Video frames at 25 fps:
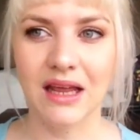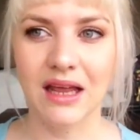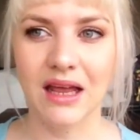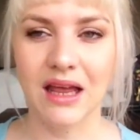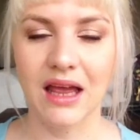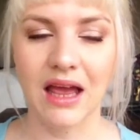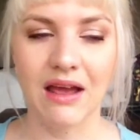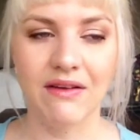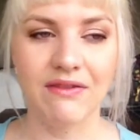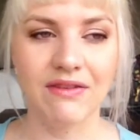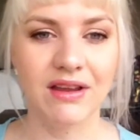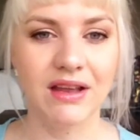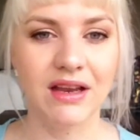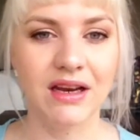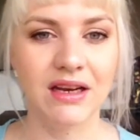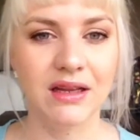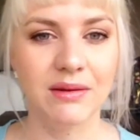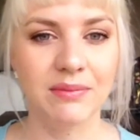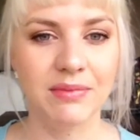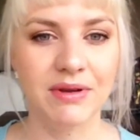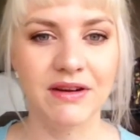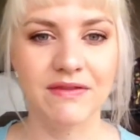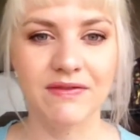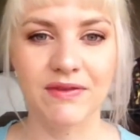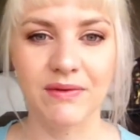having a
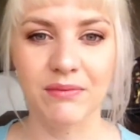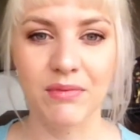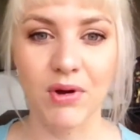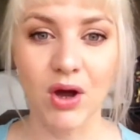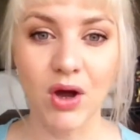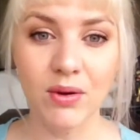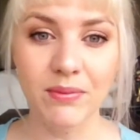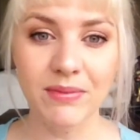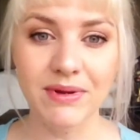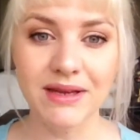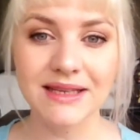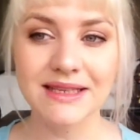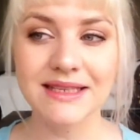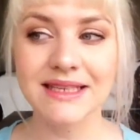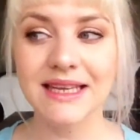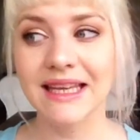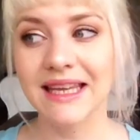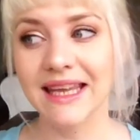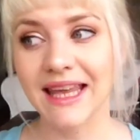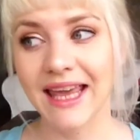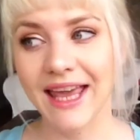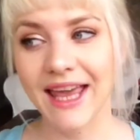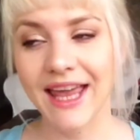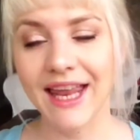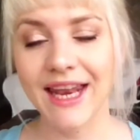little bit of a moment
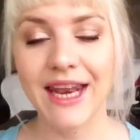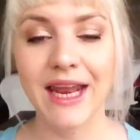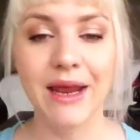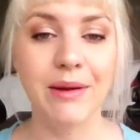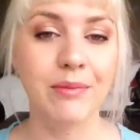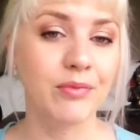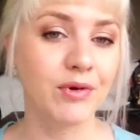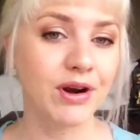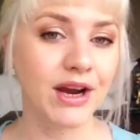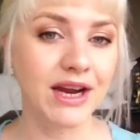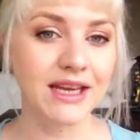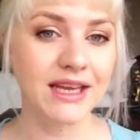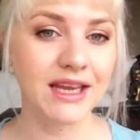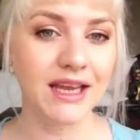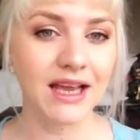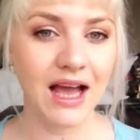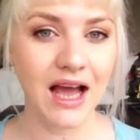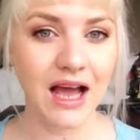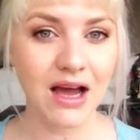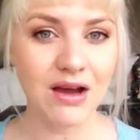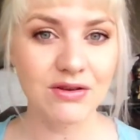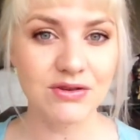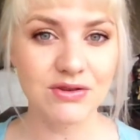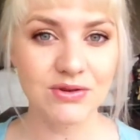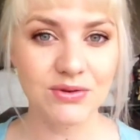again and breaking
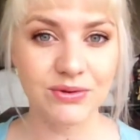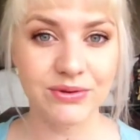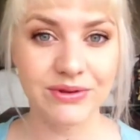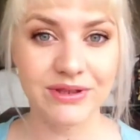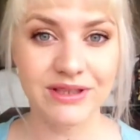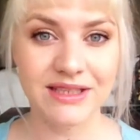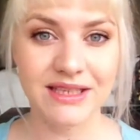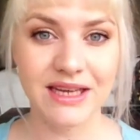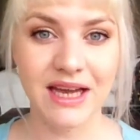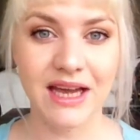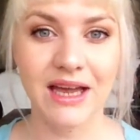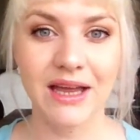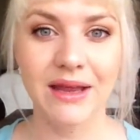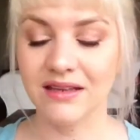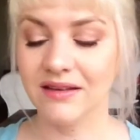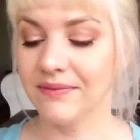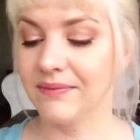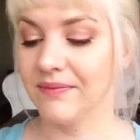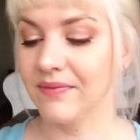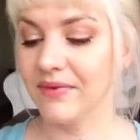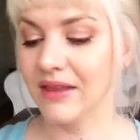out all the time.